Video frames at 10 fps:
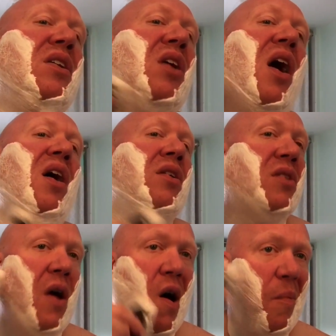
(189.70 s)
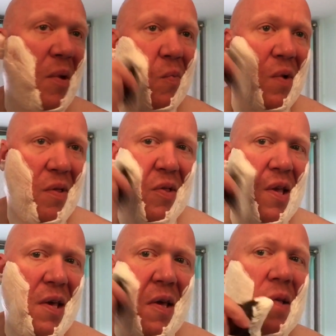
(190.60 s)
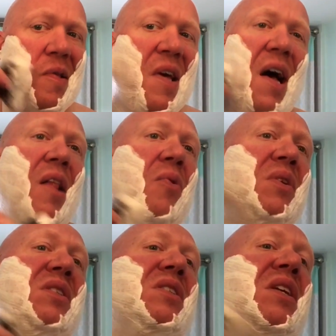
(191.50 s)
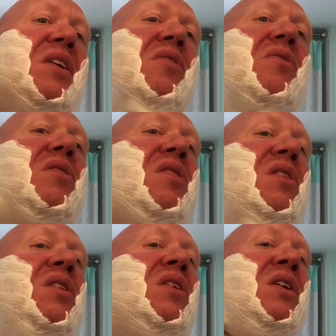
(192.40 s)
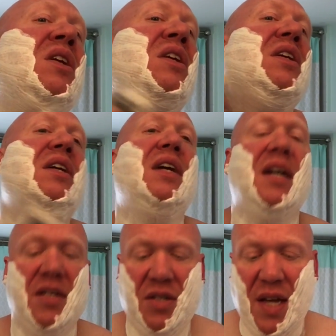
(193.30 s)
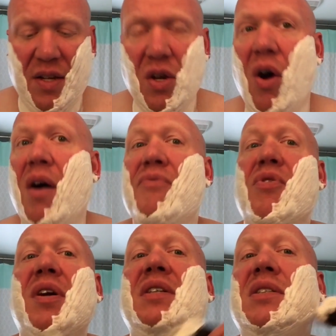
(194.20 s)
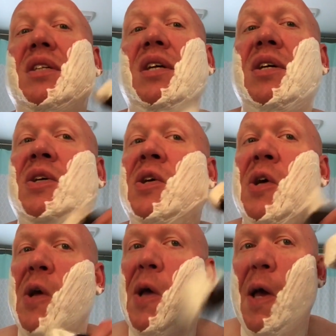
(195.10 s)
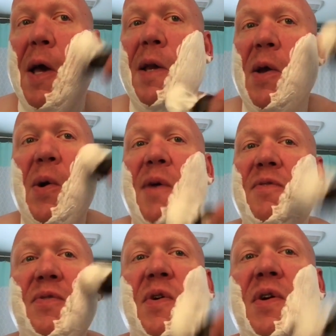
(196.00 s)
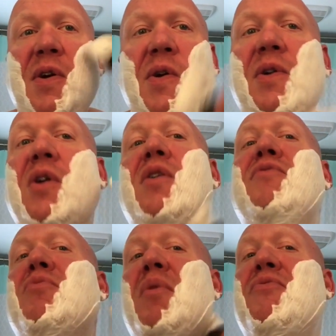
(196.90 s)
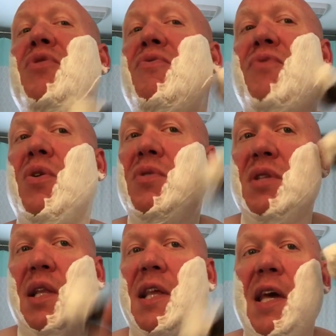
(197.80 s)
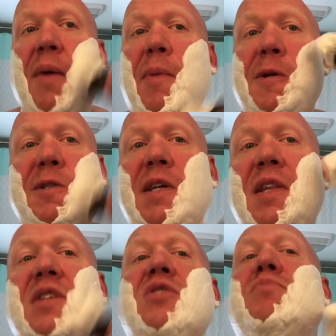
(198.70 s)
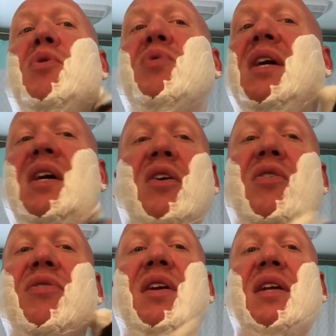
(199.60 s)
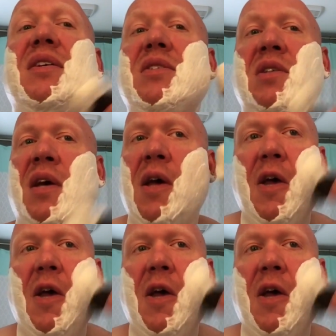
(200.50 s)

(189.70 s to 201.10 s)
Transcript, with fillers: not uncommon with the tallow and steel uh, scent offerings. I know I've heard from a few folks that they get mostly the smoky earthiness,